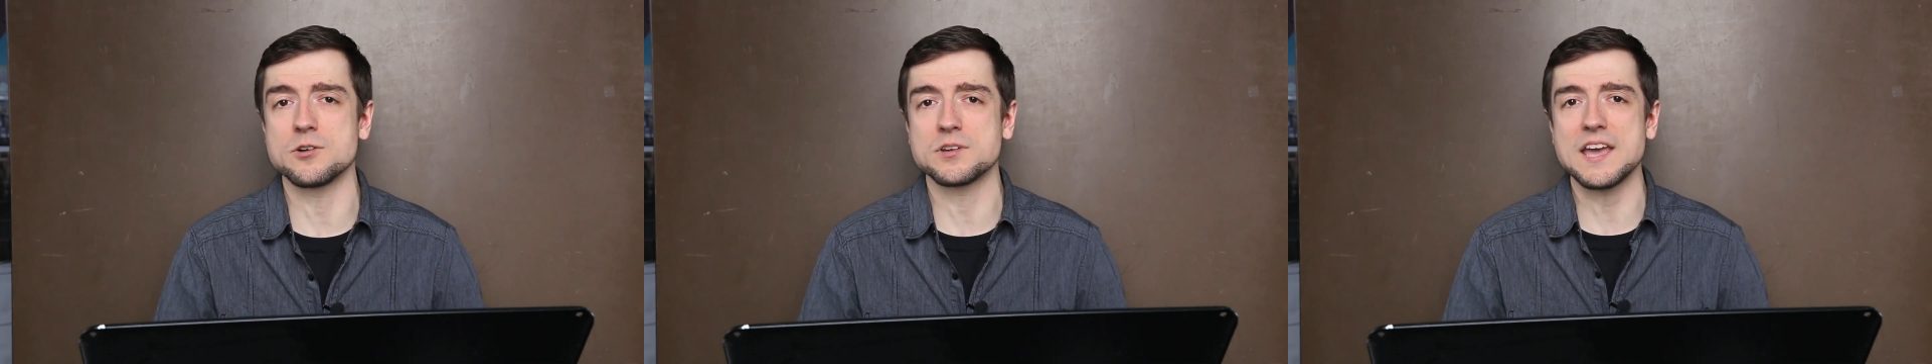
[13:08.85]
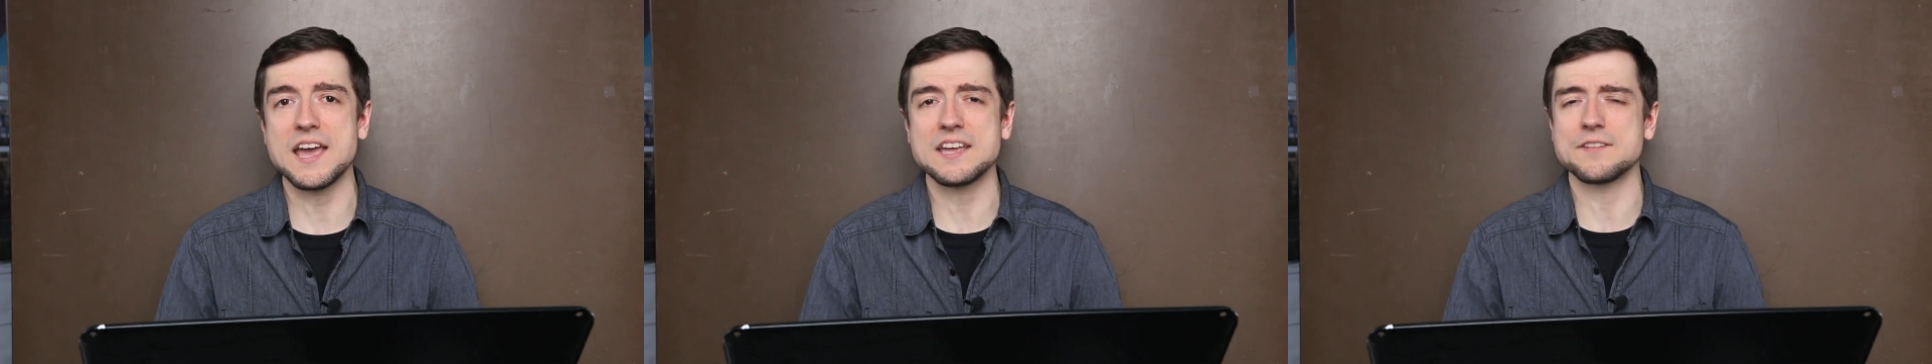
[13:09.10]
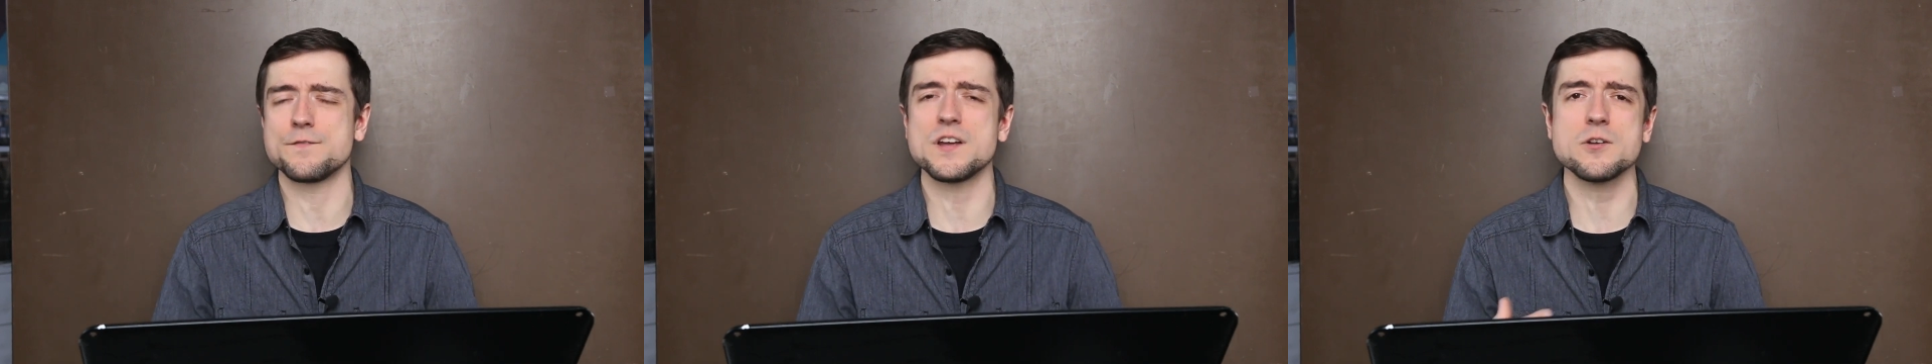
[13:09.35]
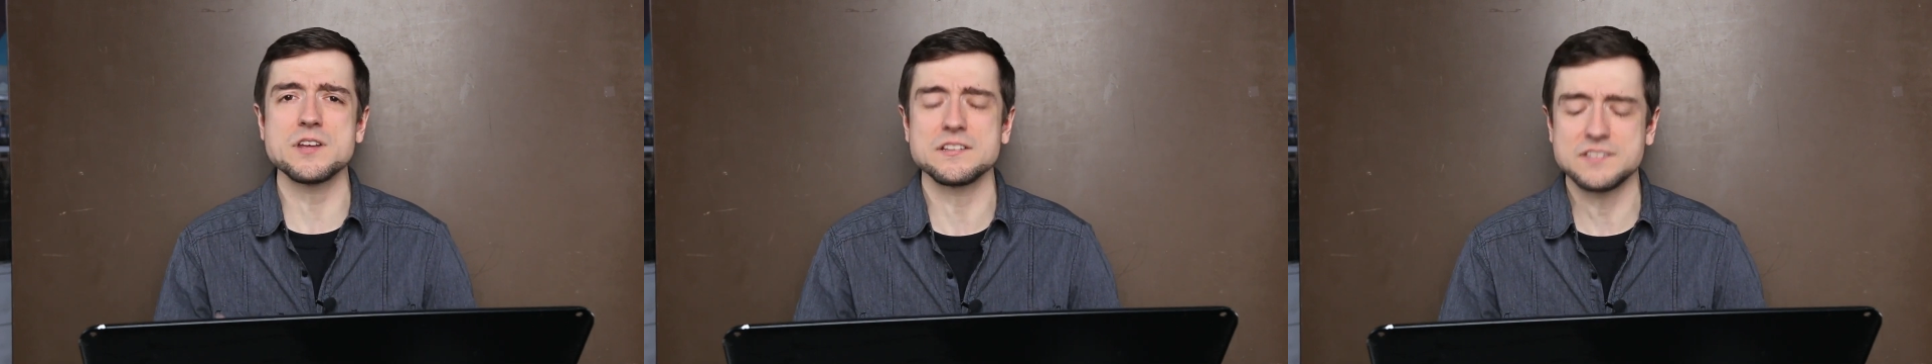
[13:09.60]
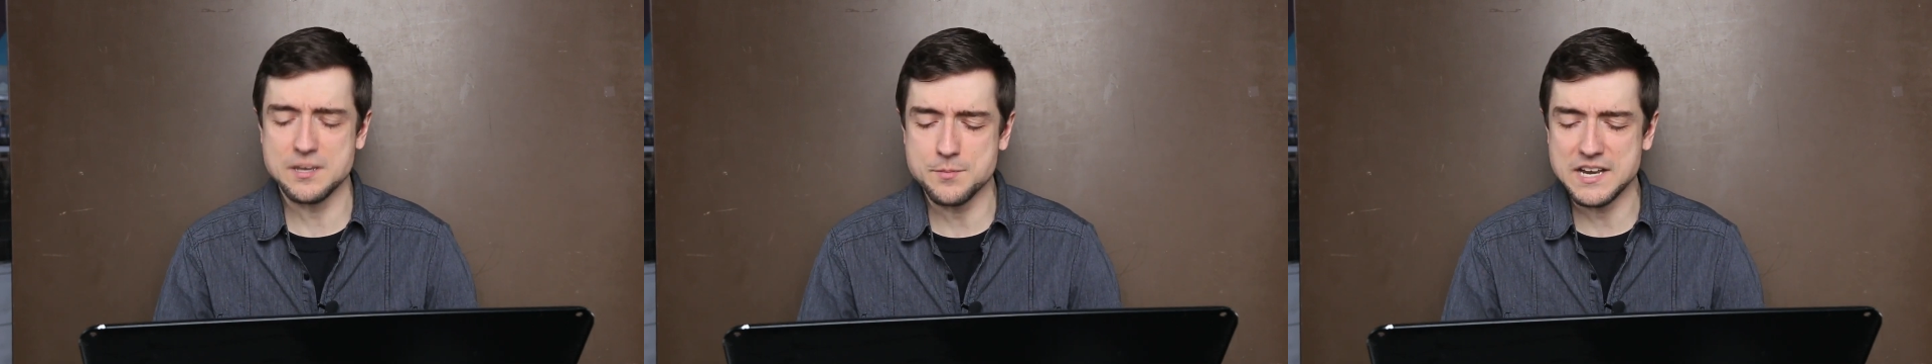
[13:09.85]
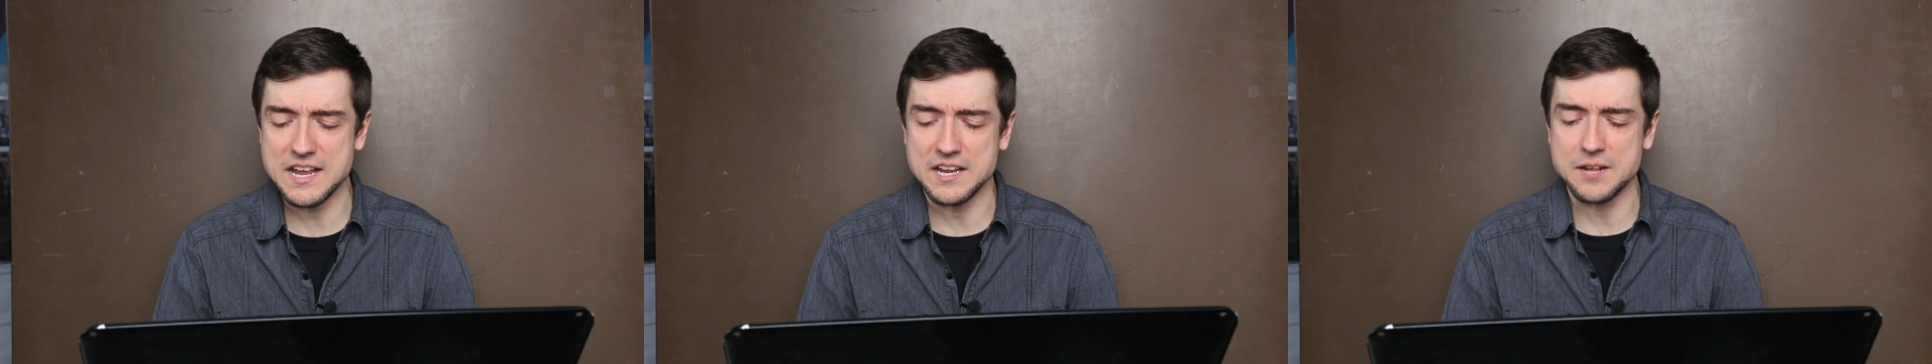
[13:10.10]
okay? And very
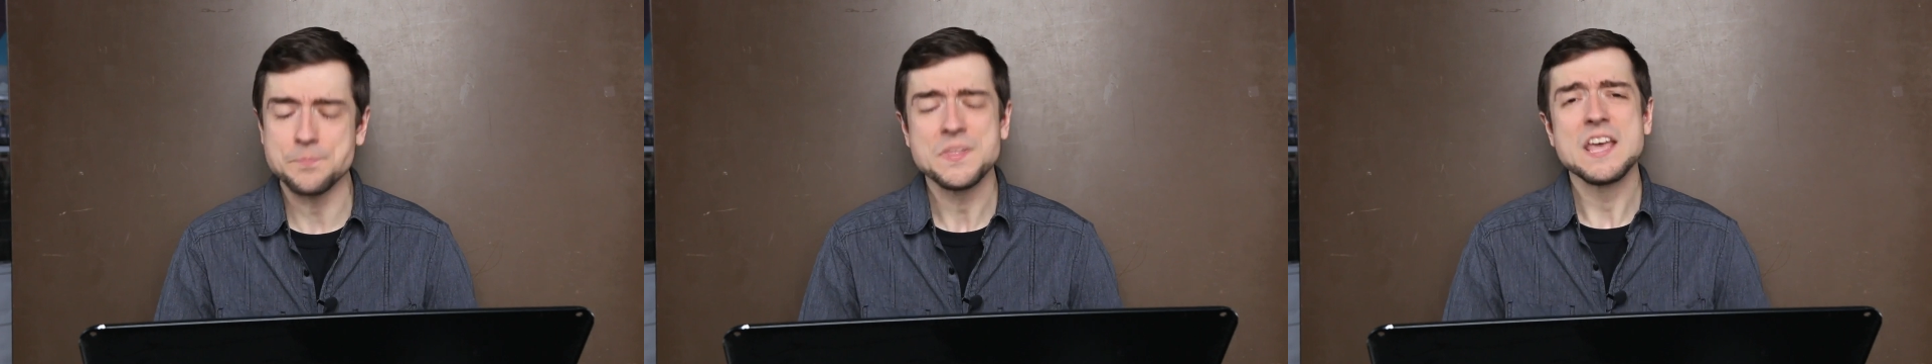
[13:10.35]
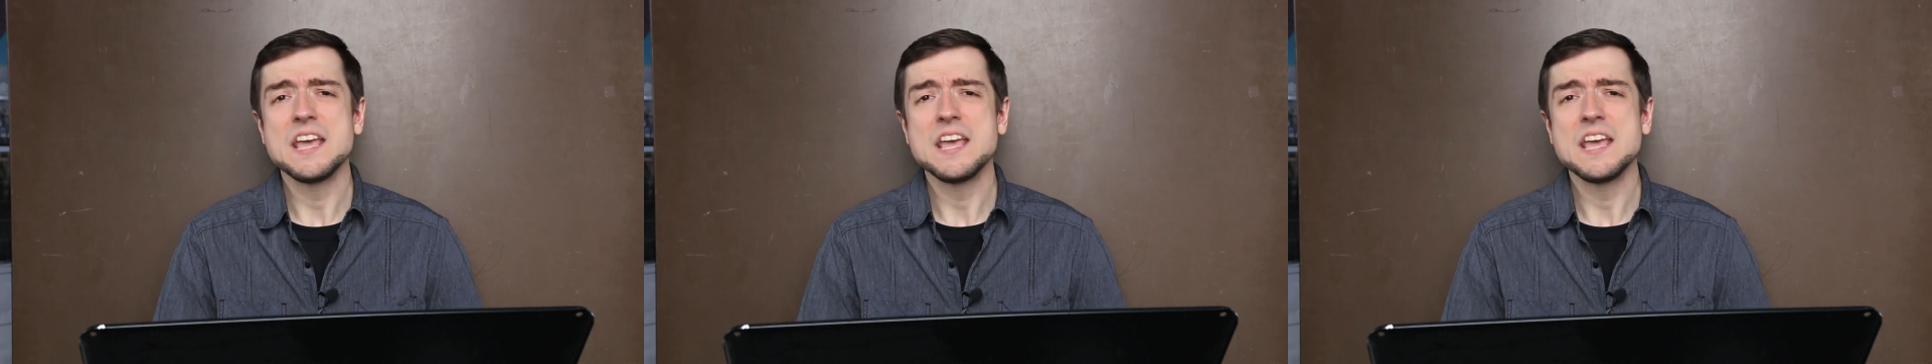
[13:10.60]
intimidating.